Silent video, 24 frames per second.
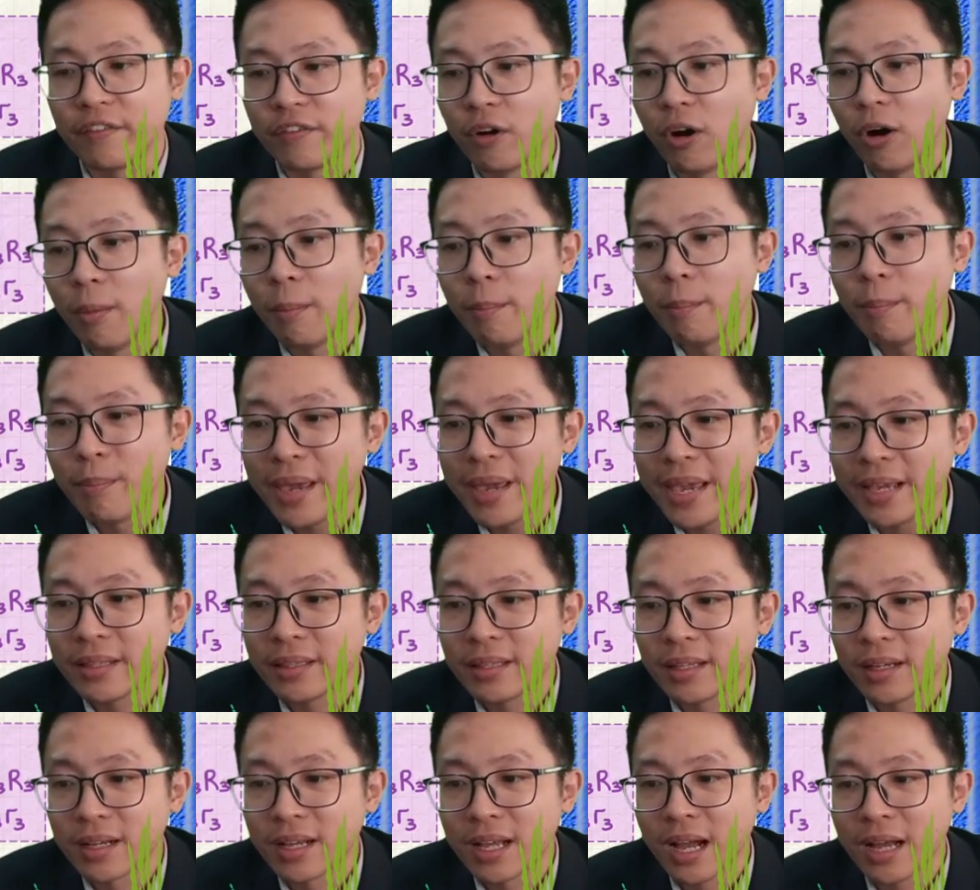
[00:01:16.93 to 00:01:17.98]
or make
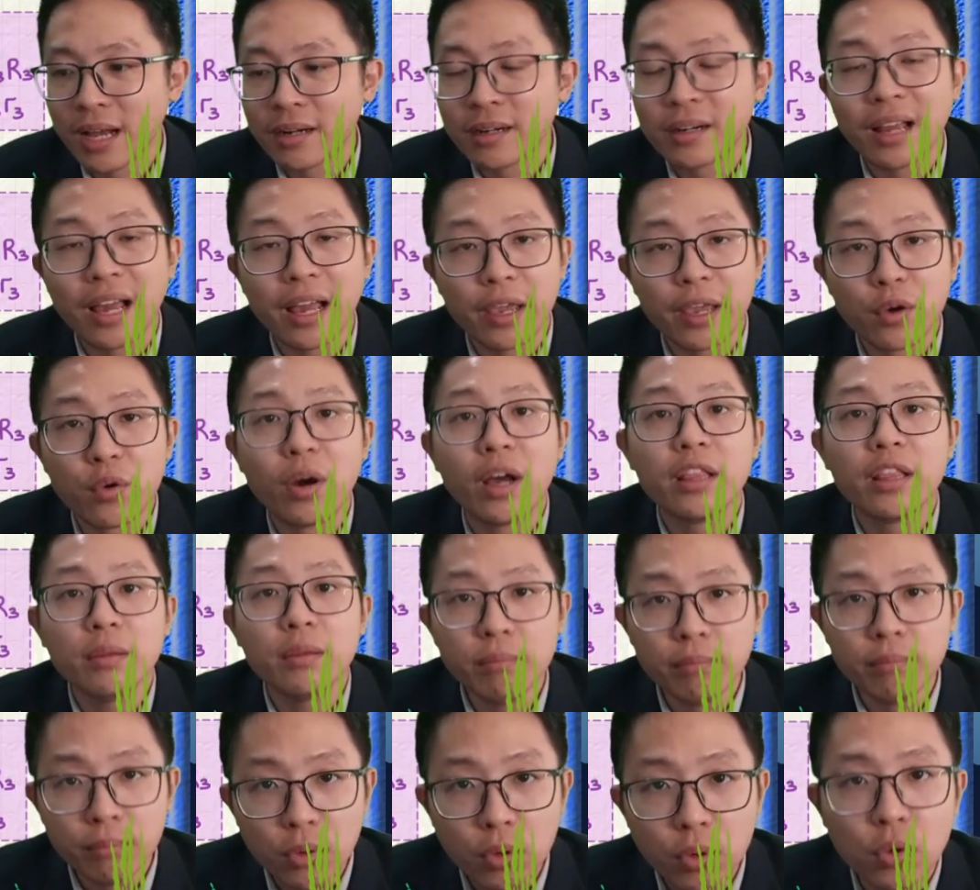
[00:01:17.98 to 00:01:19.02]
the current I1
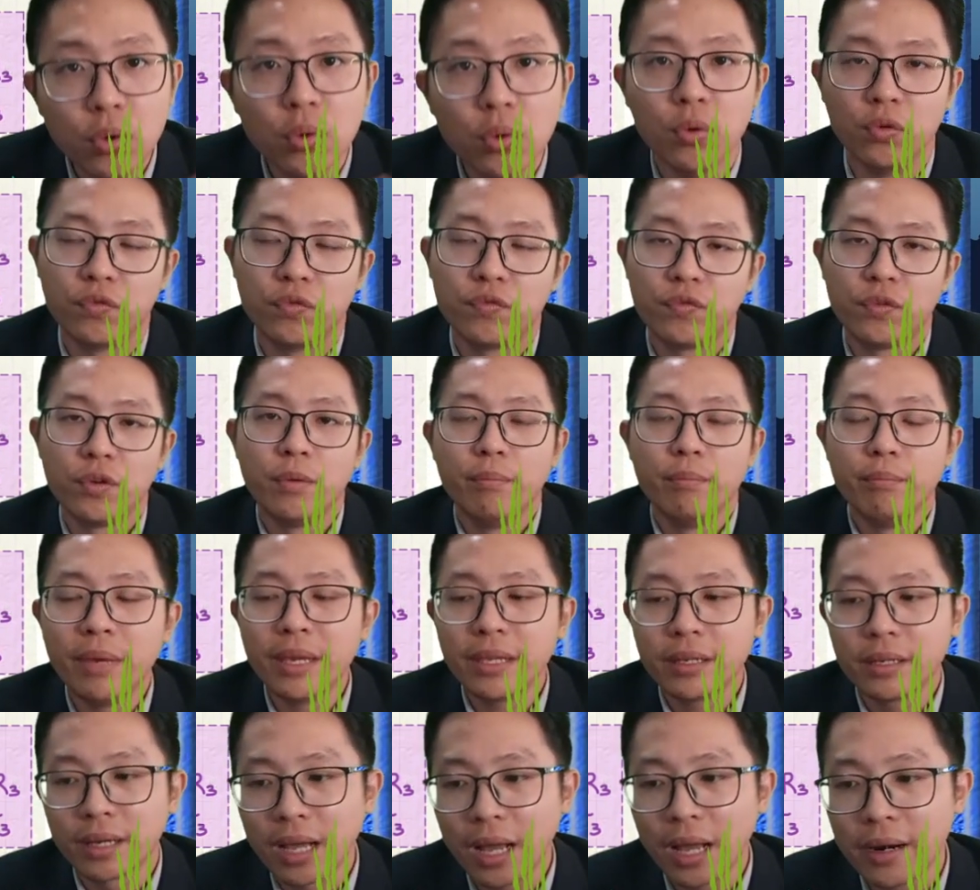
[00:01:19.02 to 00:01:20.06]
move,
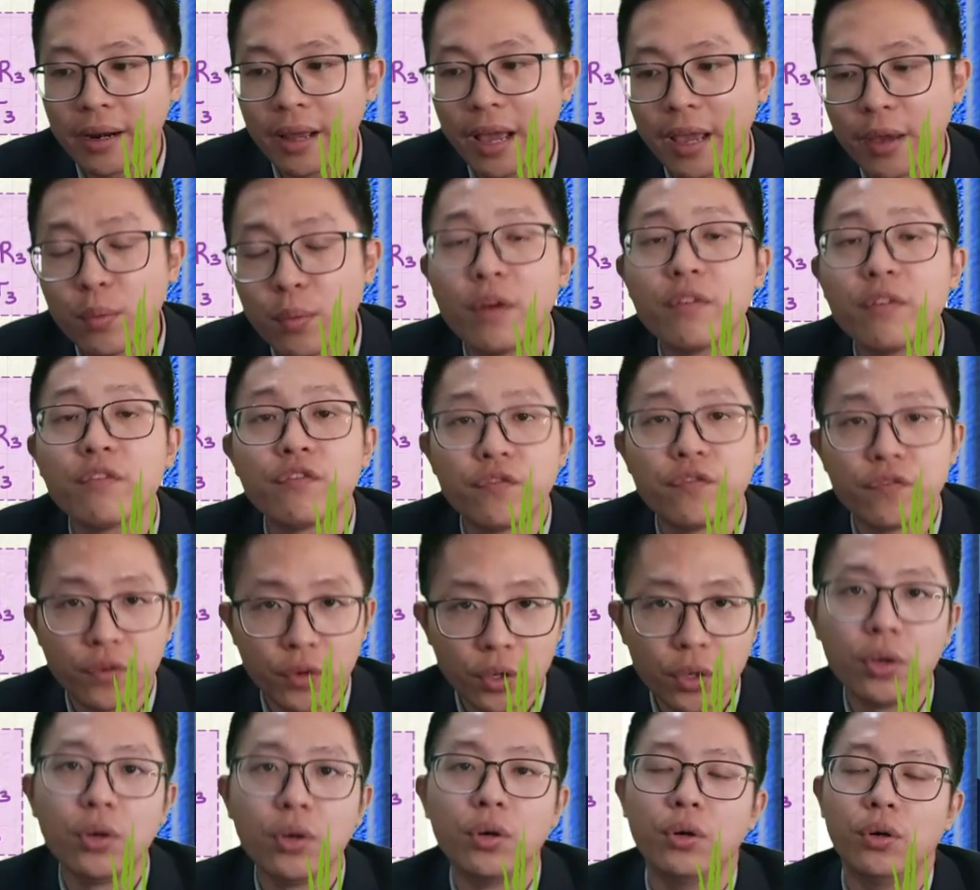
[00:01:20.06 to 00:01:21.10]
make the current I1
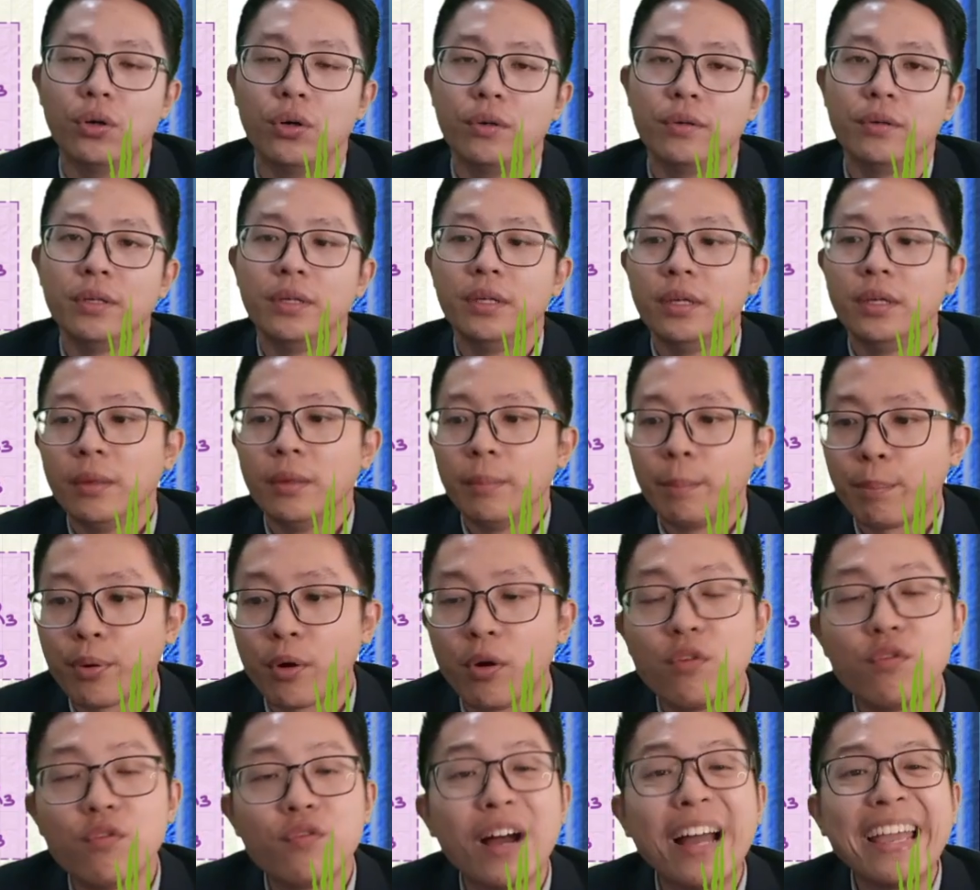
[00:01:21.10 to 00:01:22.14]
flow,
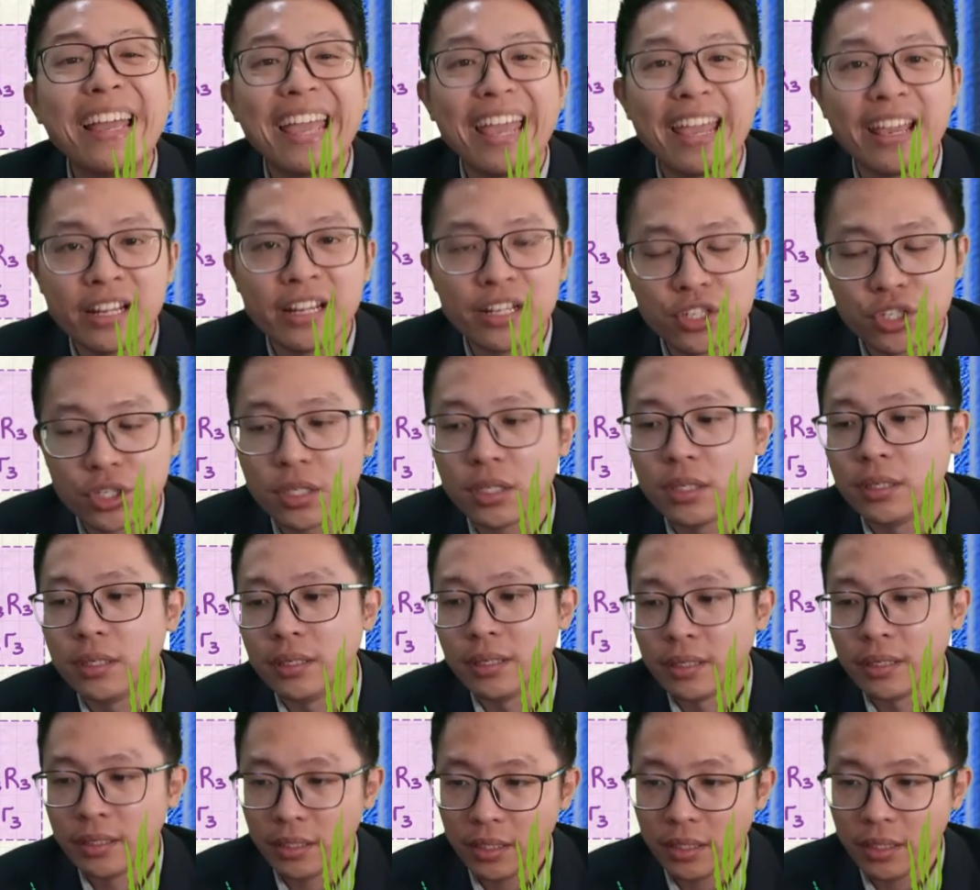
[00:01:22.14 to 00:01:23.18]
provide
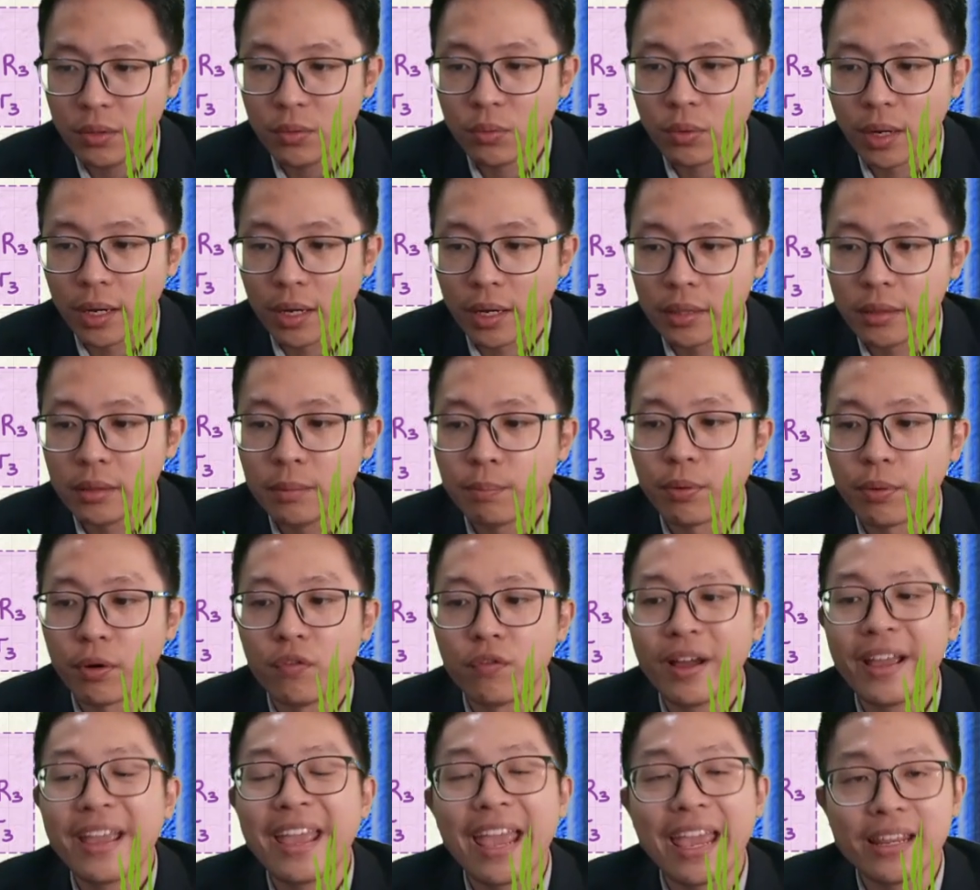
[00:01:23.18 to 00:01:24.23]
energy. E1
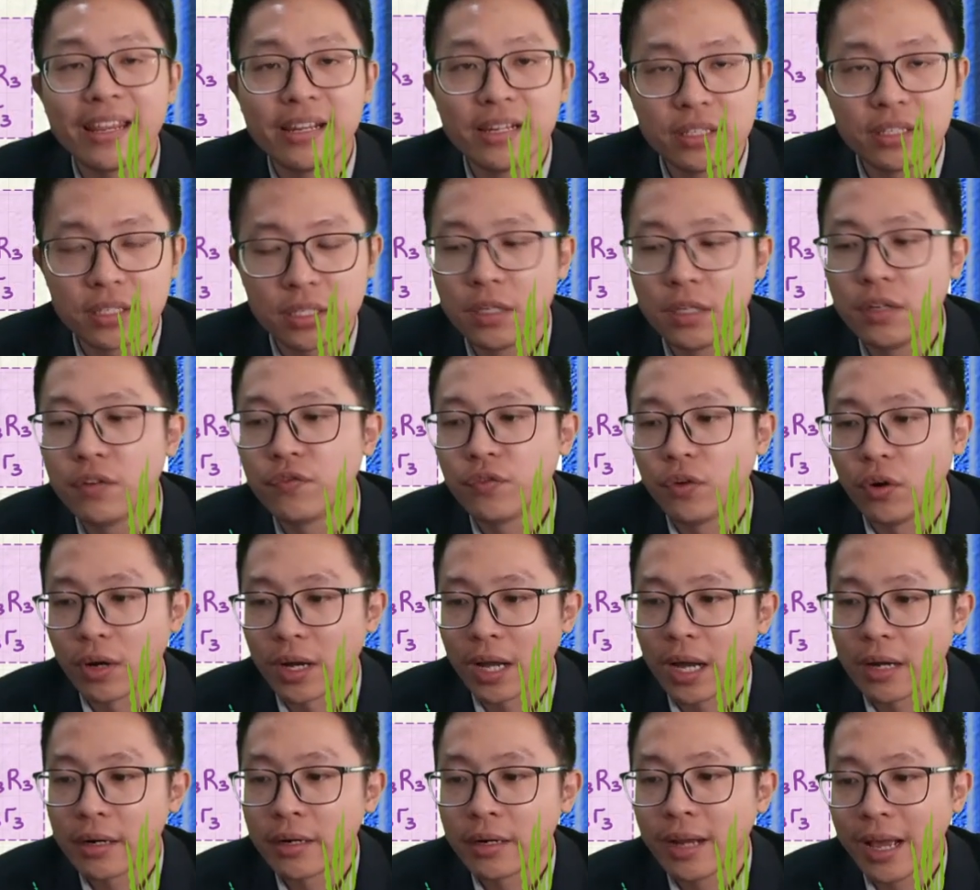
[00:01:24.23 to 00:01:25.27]
provide energy for
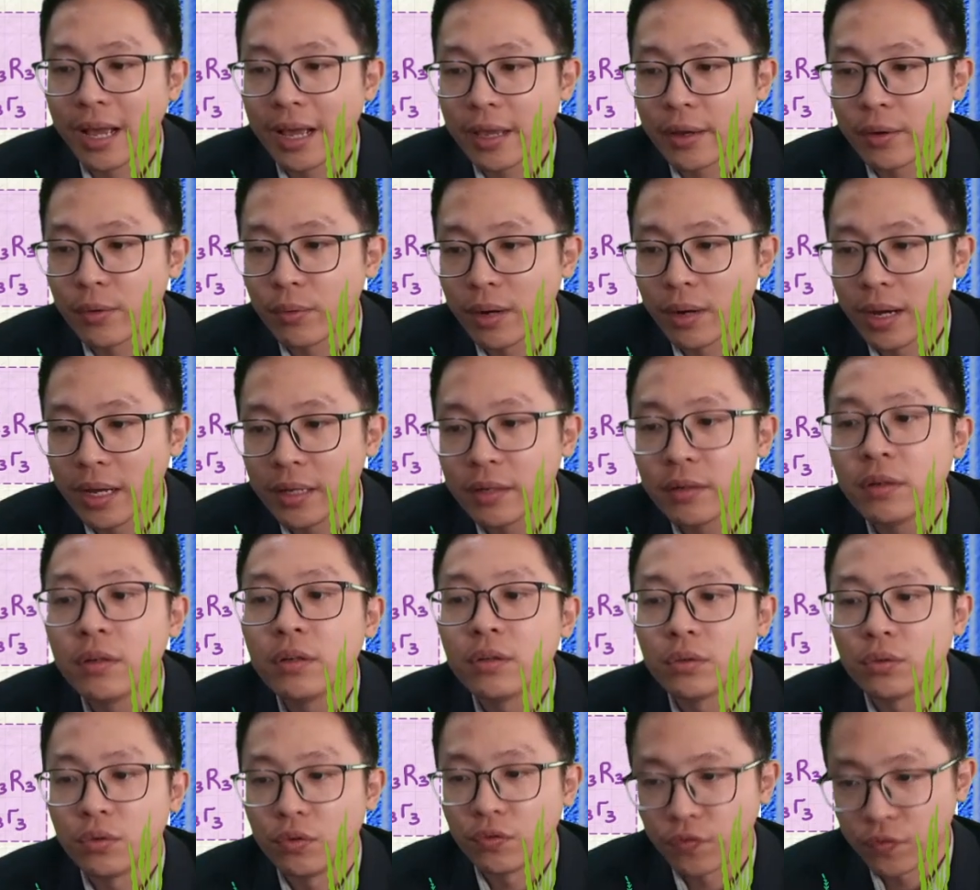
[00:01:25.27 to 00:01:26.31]
current I1
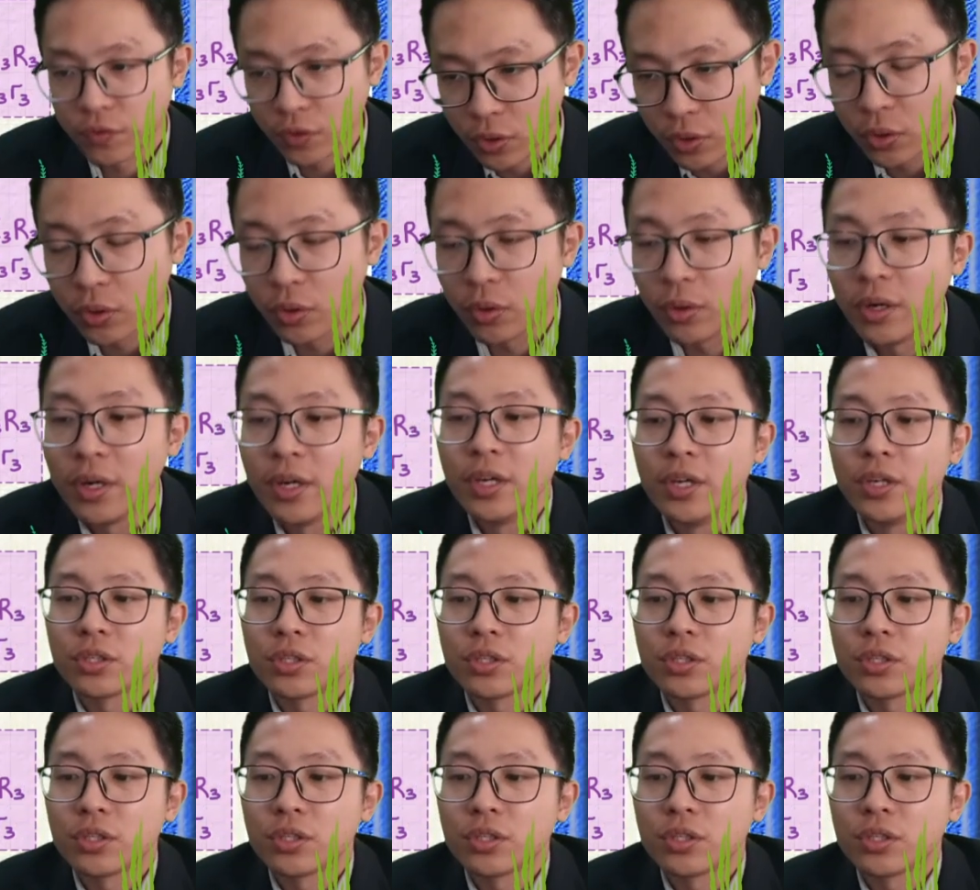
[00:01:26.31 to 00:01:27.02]
to flow.